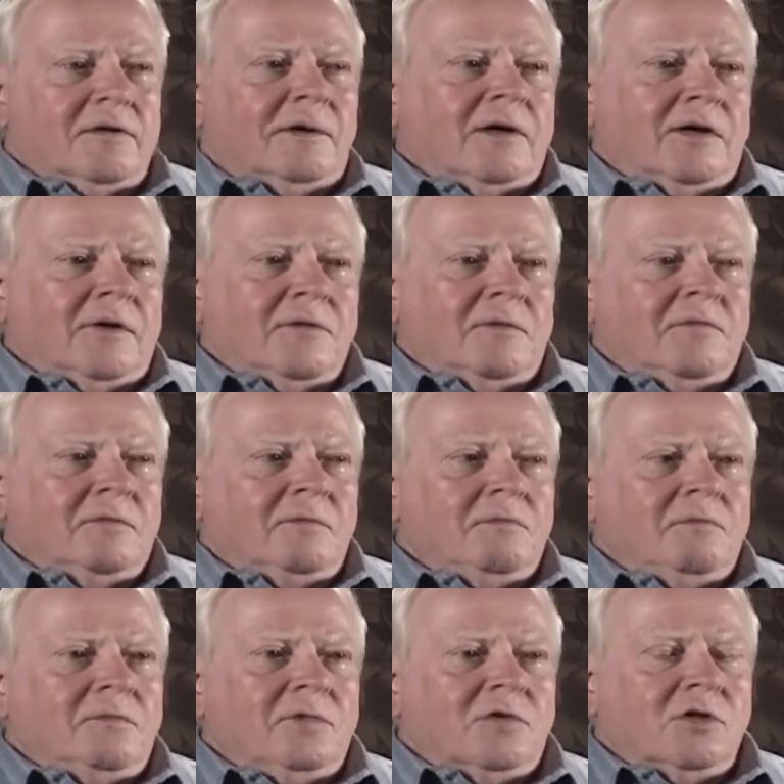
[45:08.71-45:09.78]
Uh,
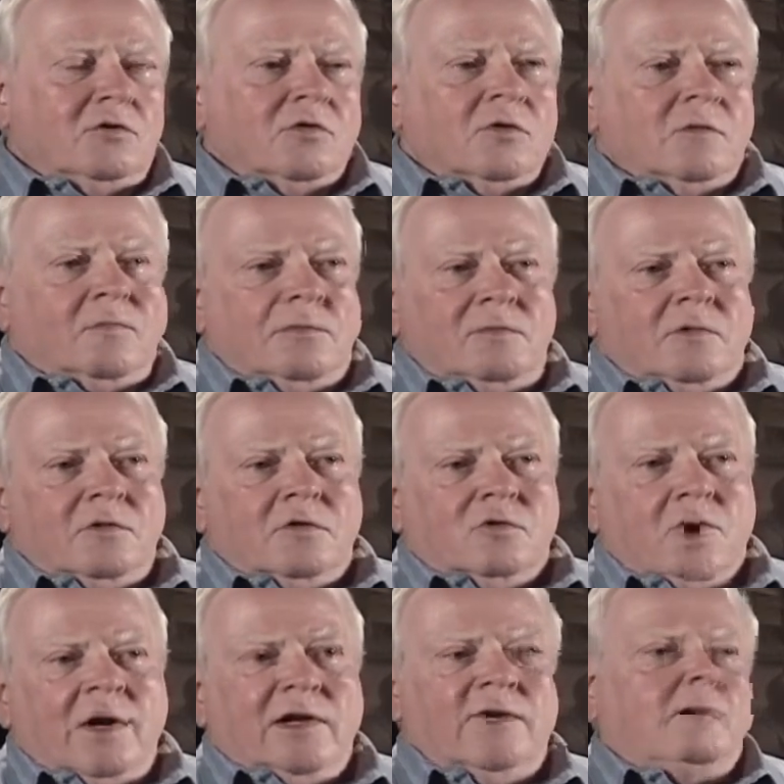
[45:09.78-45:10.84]
children
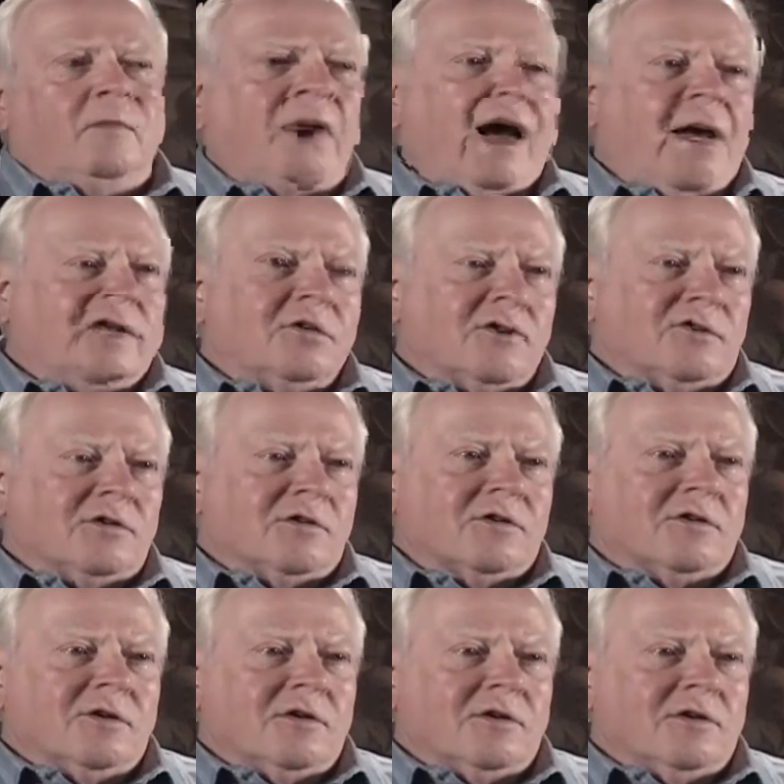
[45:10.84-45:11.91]
traded
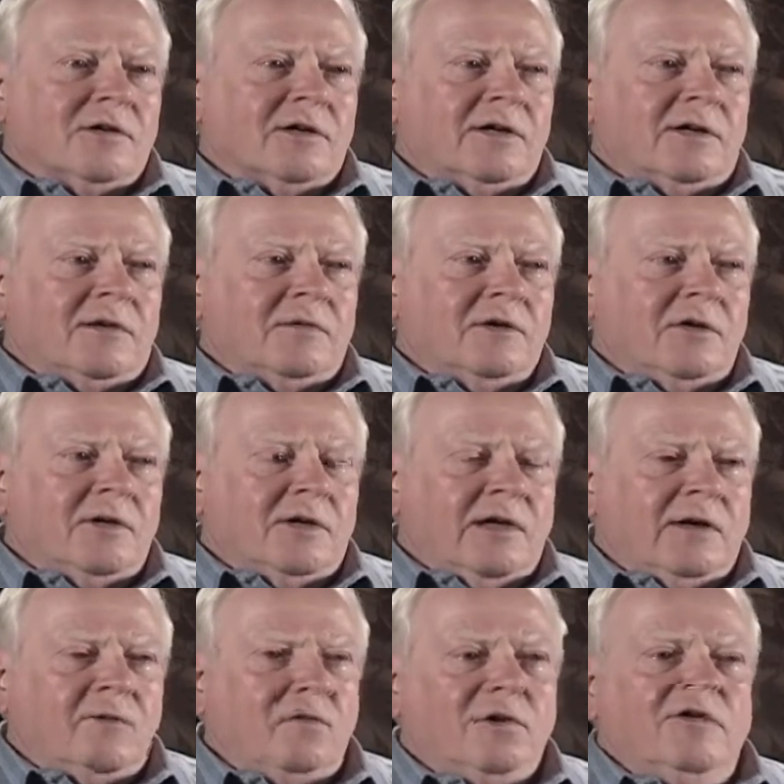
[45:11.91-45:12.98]
patches. Uh,
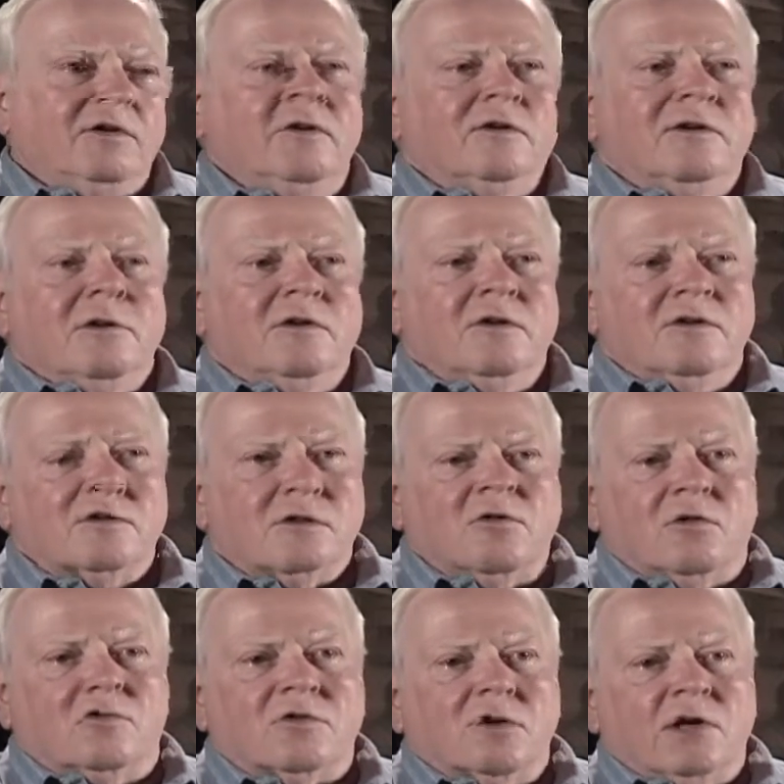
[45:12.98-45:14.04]
every
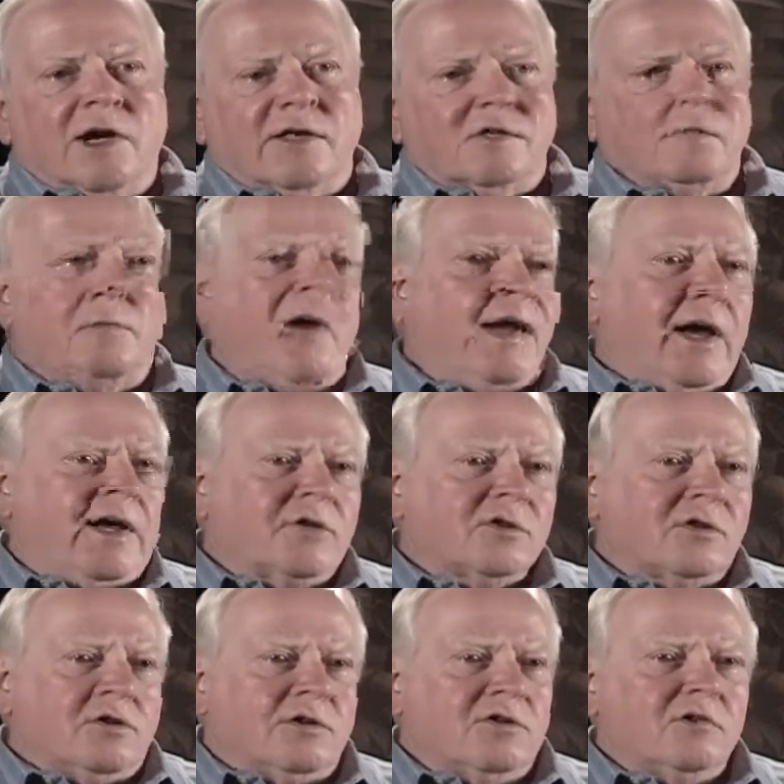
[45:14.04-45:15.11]
soldier has a
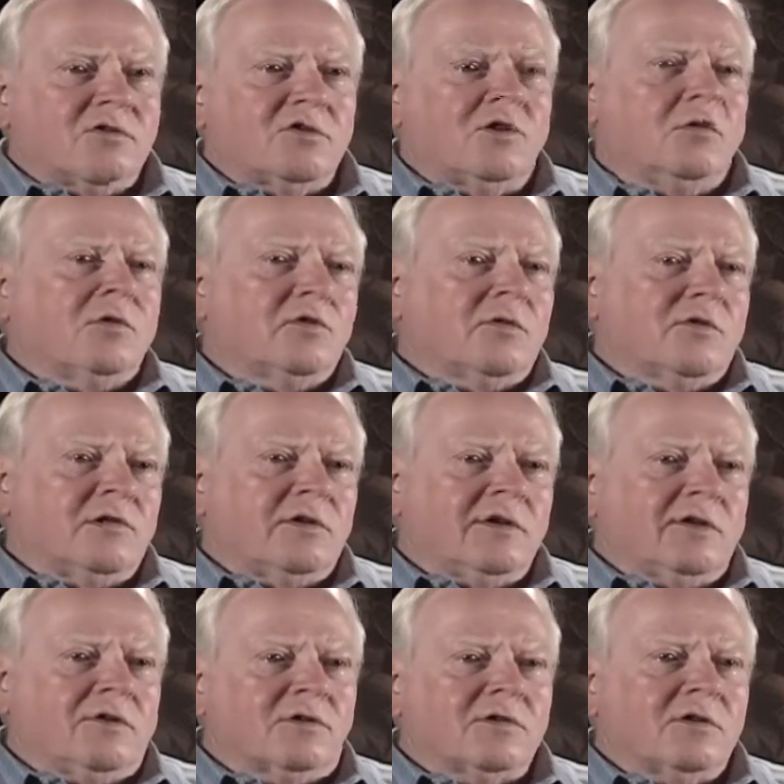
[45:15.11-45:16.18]
patch on his shoulder that
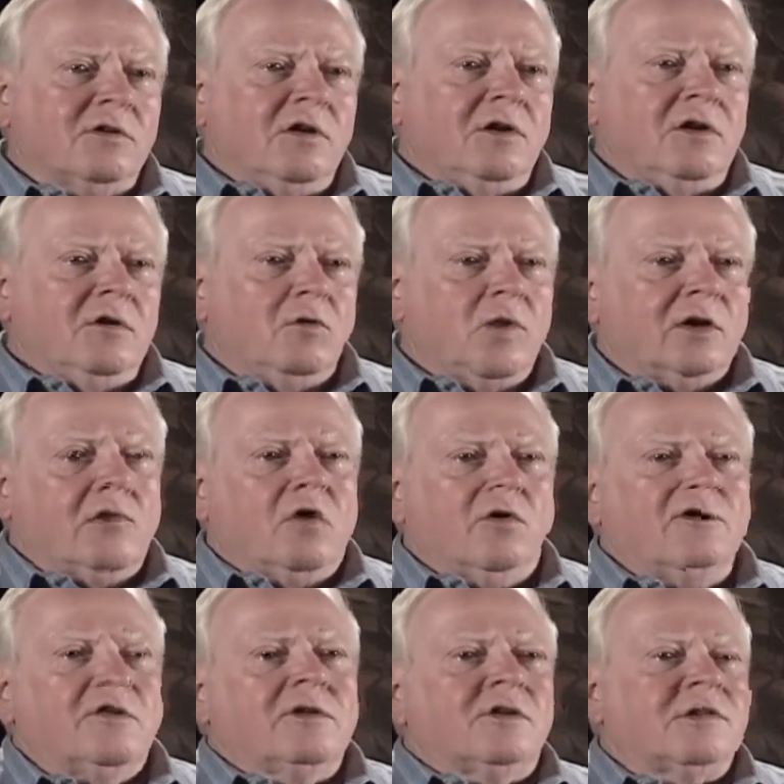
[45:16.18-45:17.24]
tells what
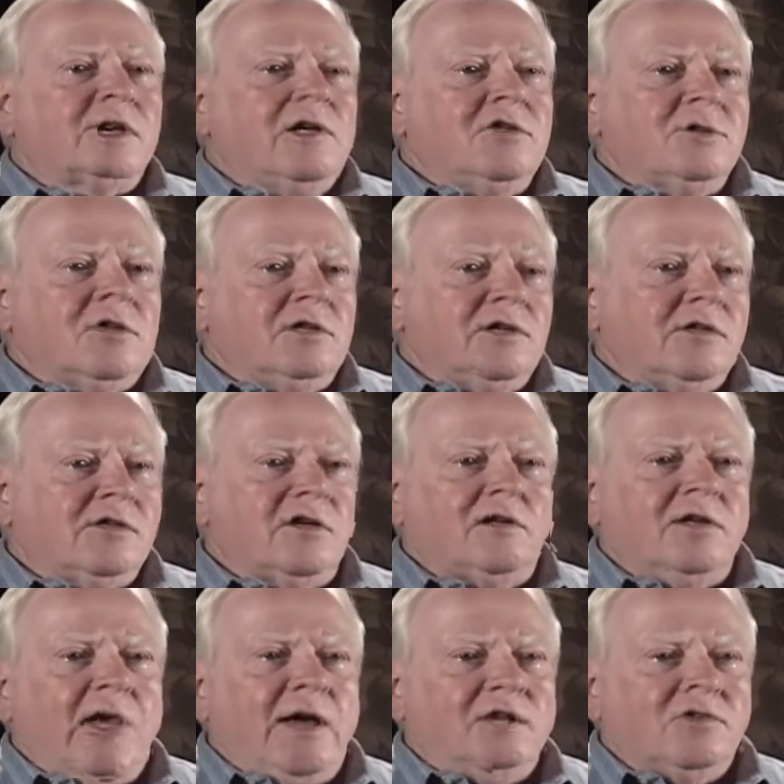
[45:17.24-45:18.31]
organization he's
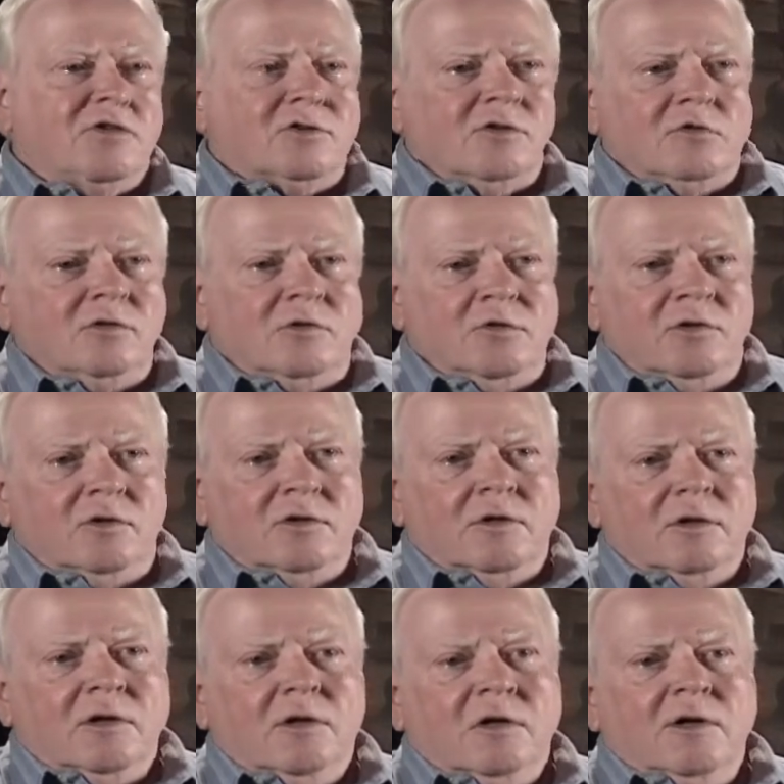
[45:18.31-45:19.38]
attached to,
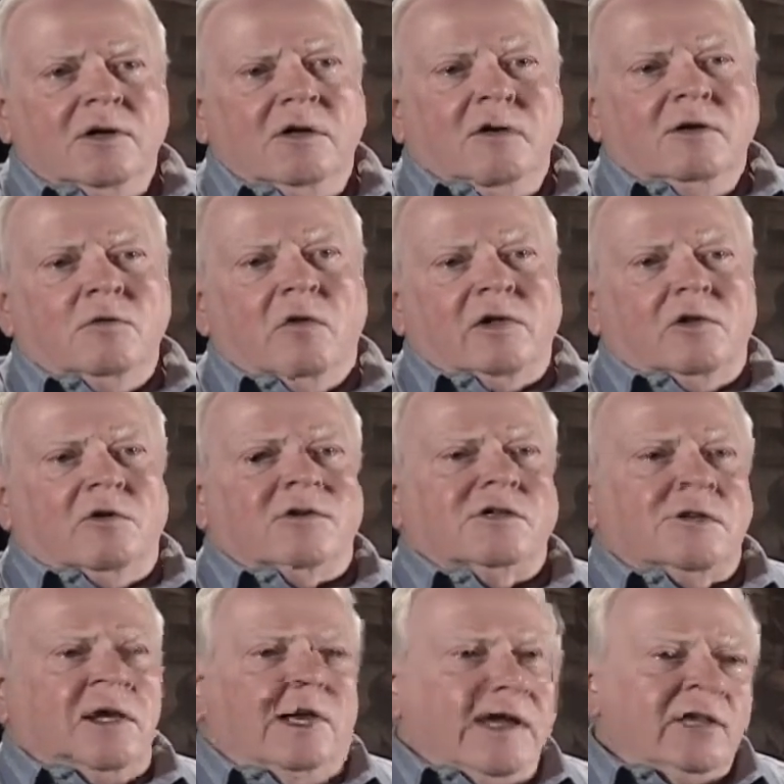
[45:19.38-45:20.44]
whether
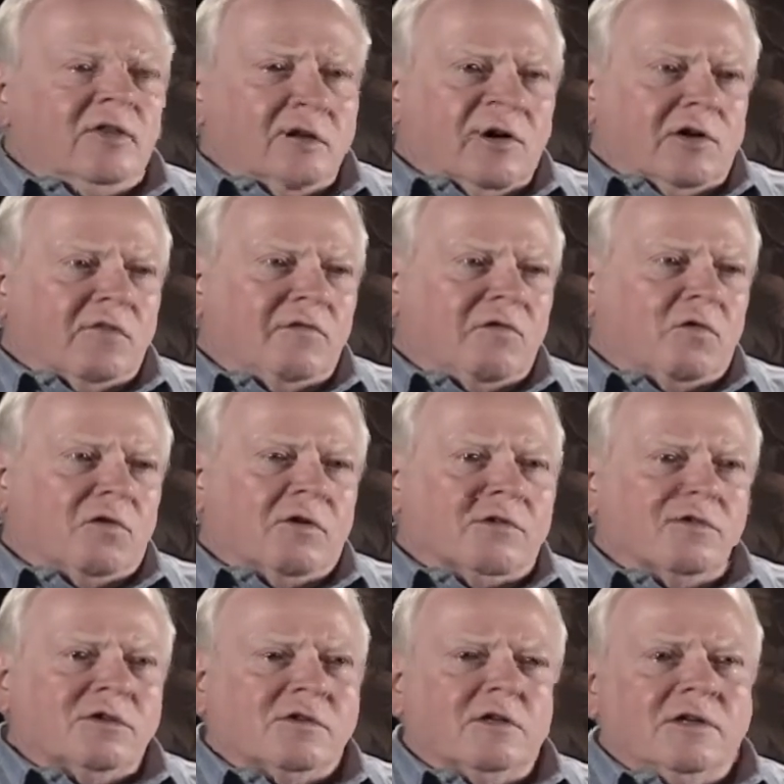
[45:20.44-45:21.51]
it's the Eighth Air
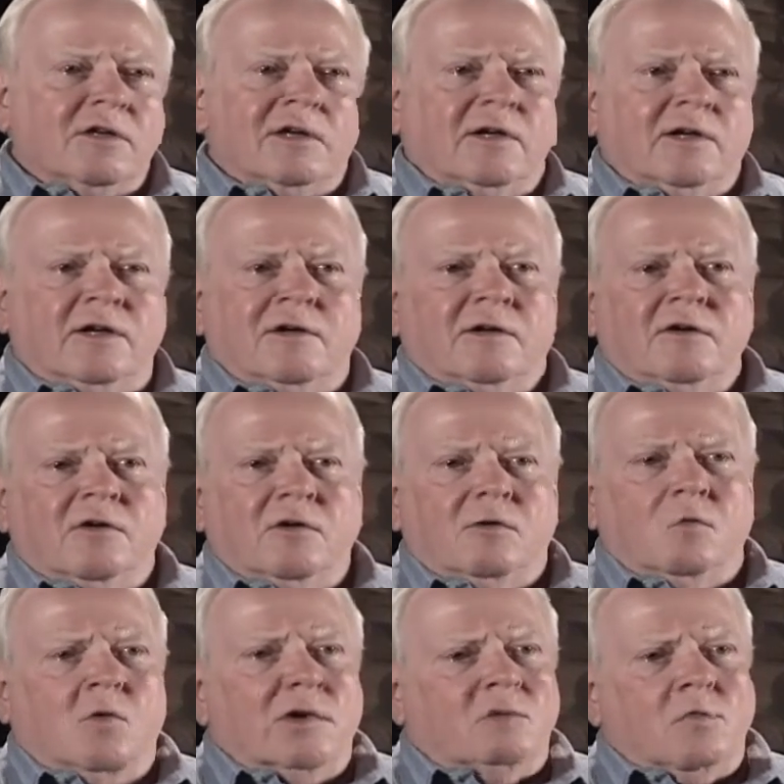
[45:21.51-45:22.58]
Force uh, or
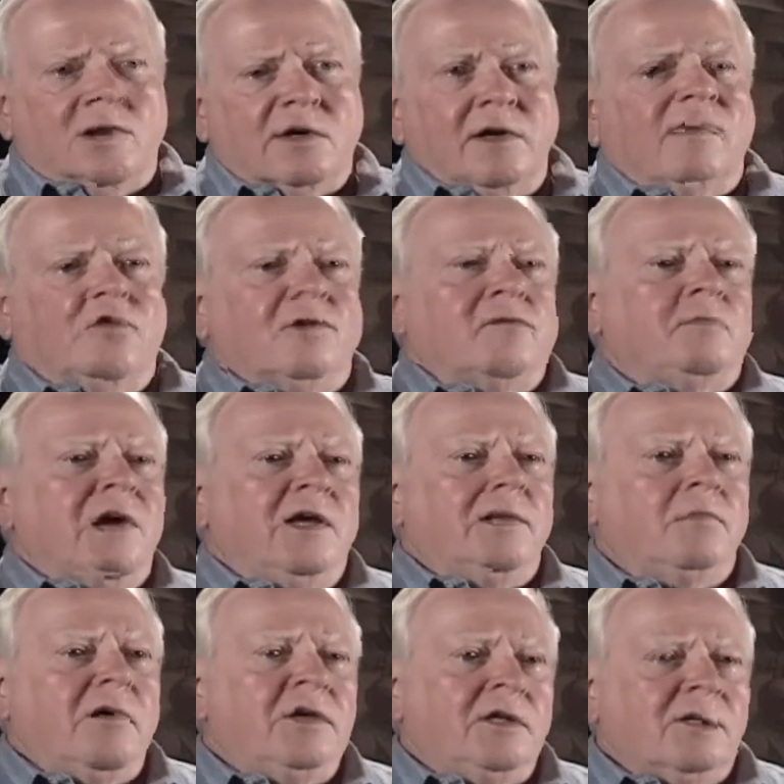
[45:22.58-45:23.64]
what, whatever it may
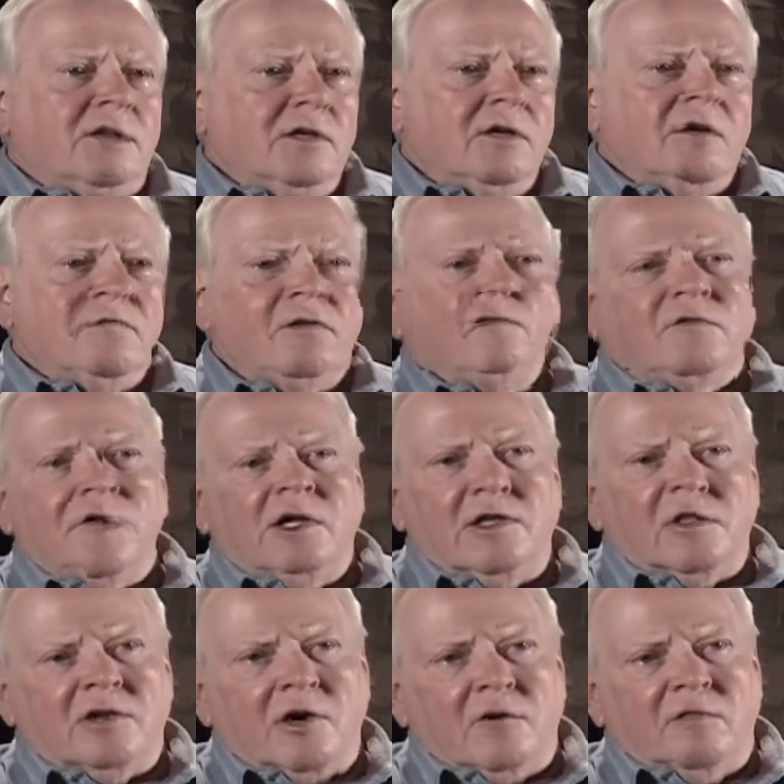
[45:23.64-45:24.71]
be,
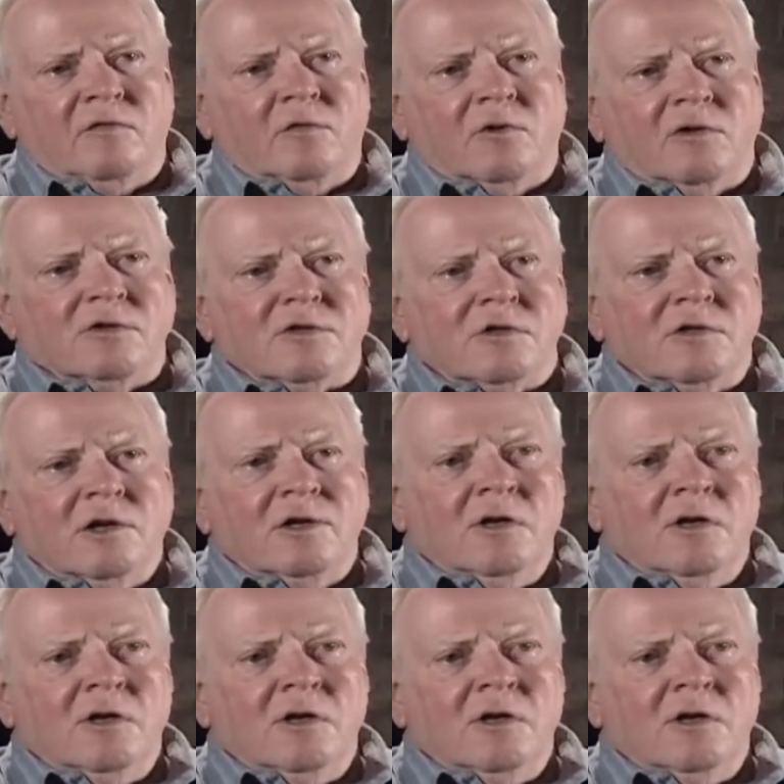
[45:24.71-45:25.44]
fifteenth Air Force.